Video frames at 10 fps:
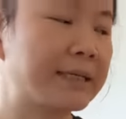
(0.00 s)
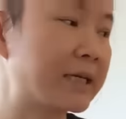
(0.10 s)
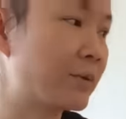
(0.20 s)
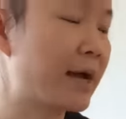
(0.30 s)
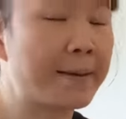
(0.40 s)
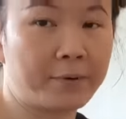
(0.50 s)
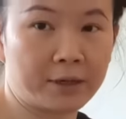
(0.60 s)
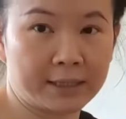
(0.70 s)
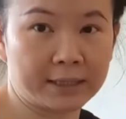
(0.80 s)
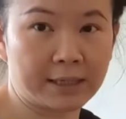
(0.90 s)
that's why I
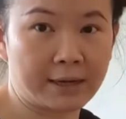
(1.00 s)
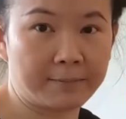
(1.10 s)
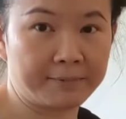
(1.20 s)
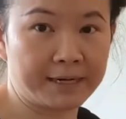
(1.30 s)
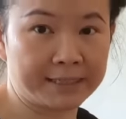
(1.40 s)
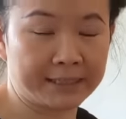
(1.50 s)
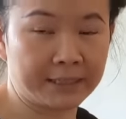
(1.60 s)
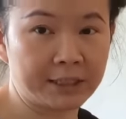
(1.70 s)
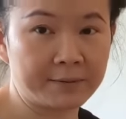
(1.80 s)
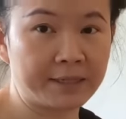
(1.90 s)
bought this um,
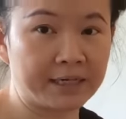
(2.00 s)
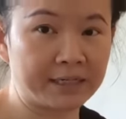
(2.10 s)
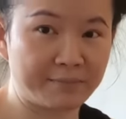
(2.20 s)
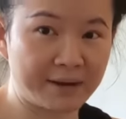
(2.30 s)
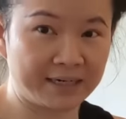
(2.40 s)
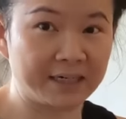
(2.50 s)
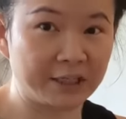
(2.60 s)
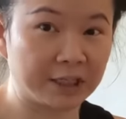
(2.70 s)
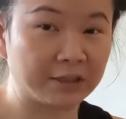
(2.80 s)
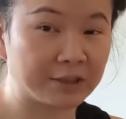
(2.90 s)
plantain chip that's in my
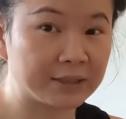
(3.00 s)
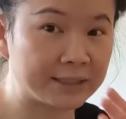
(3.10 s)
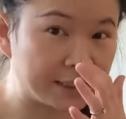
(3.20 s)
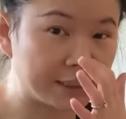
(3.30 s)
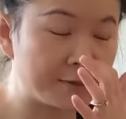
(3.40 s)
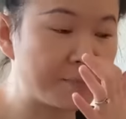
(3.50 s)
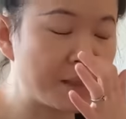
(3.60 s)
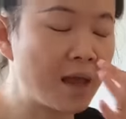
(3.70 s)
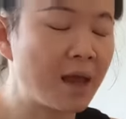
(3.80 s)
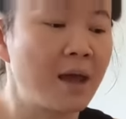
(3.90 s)
indulgent session.